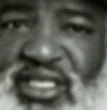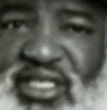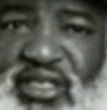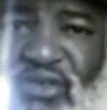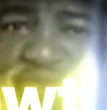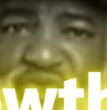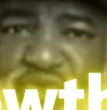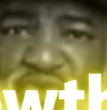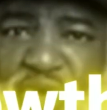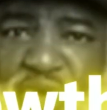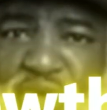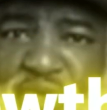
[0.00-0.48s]

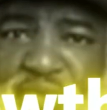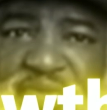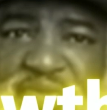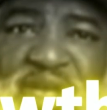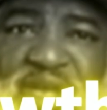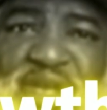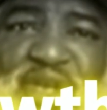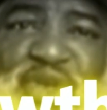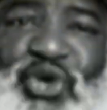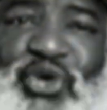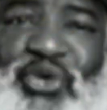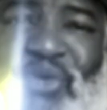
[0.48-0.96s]
of growth,
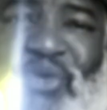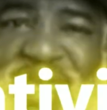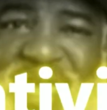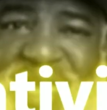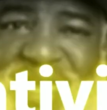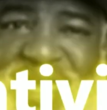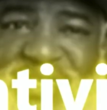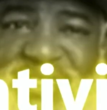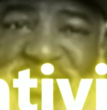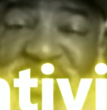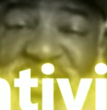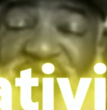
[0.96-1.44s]

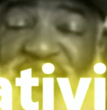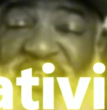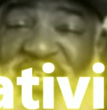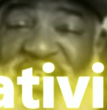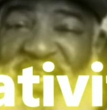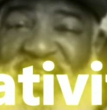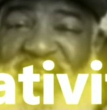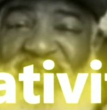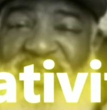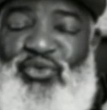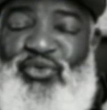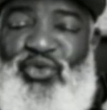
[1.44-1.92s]

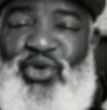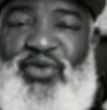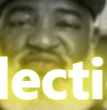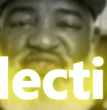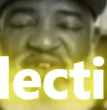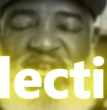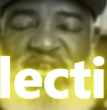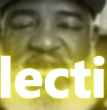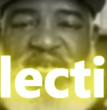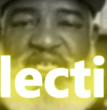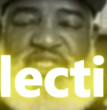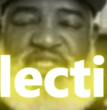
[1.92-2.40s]
creativity,
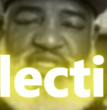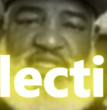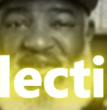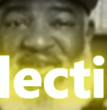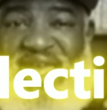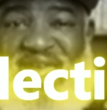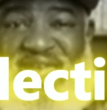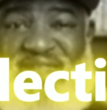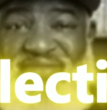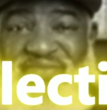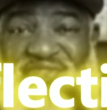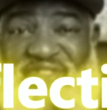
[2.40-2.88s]
reflection,
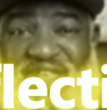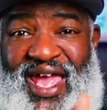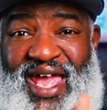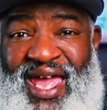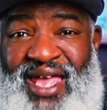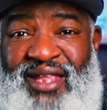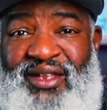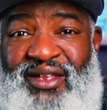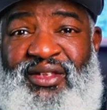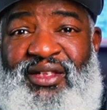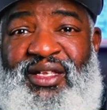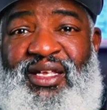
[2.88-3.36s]
and
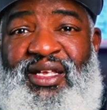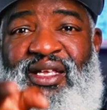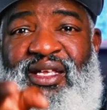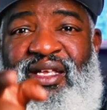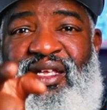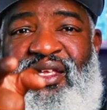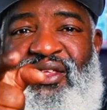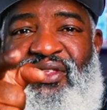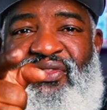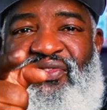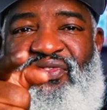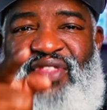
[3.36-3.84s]
that
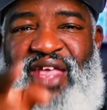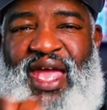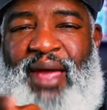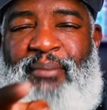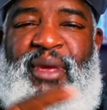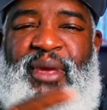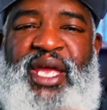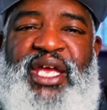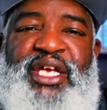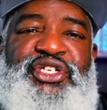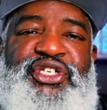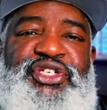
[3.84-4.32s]

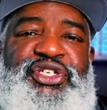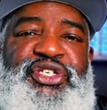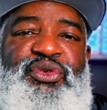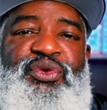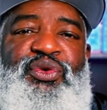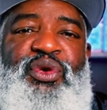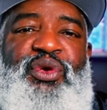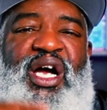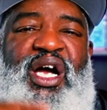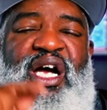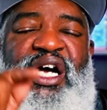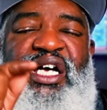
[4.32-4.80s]
makes
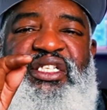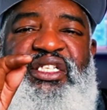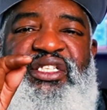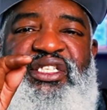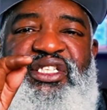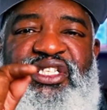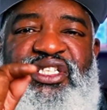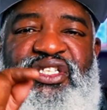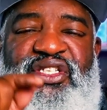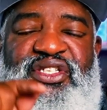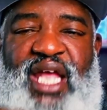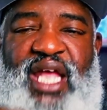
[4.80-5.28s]
you
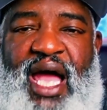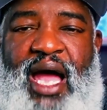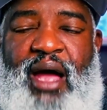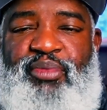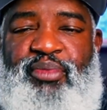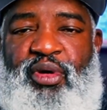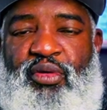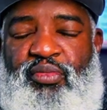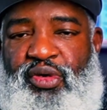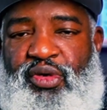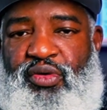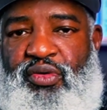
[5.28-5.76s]

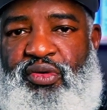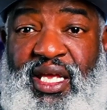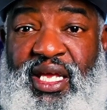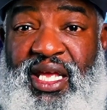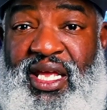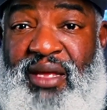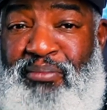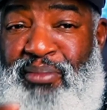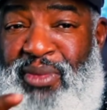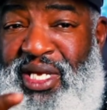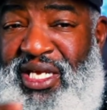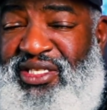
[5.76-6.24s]
unstoppable.
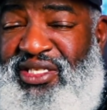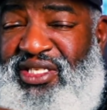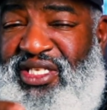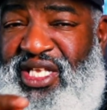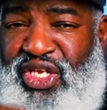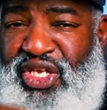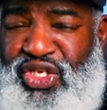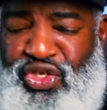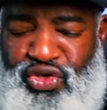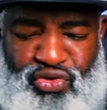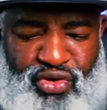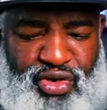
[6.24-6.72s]
It means
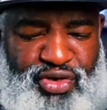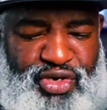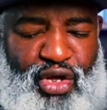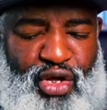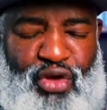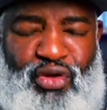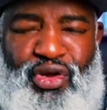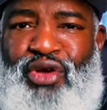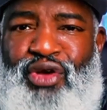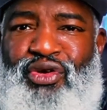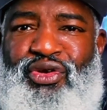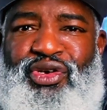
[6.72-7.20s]
that you're
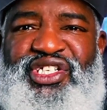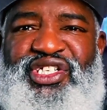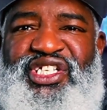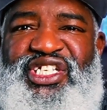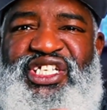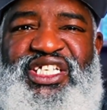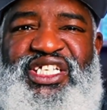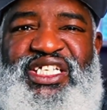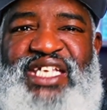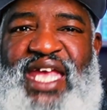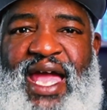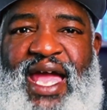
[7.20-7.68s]
no longer
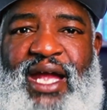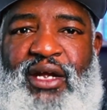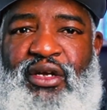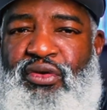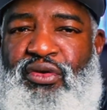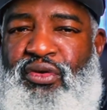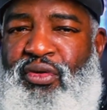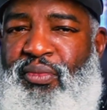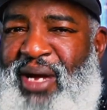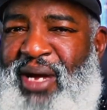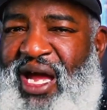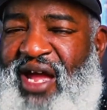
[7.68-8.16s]

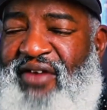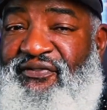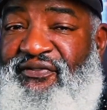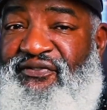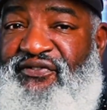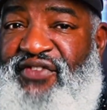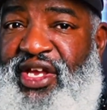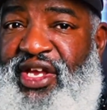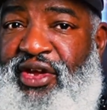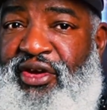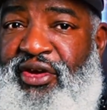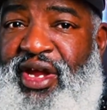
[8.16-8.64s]
shackled by
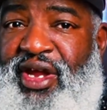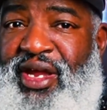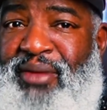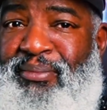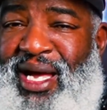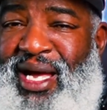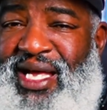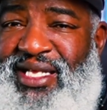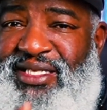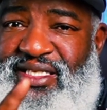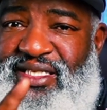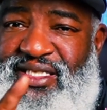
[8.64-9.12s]
fear and
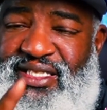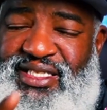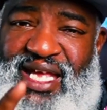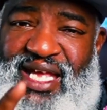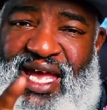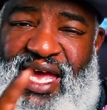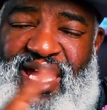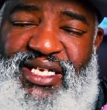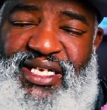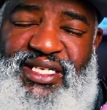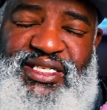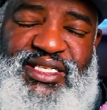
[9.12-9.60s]
by
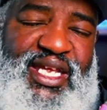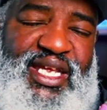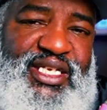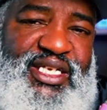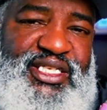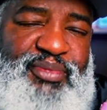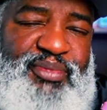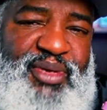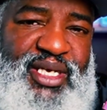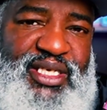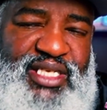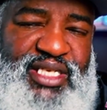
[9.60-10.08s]
society's
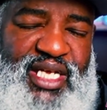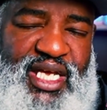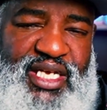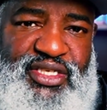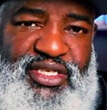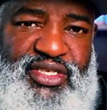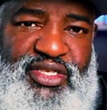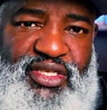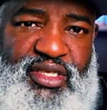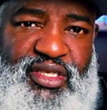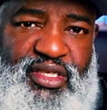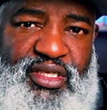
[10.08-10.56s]

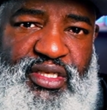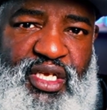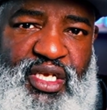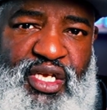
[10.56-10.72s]
expectations,